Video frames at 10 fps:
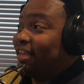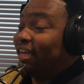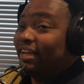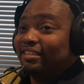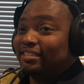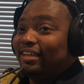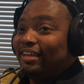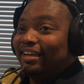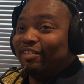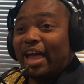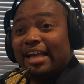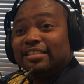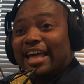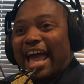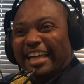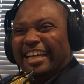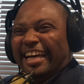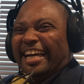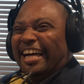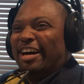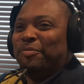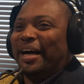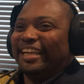I think it's exactly. Oh my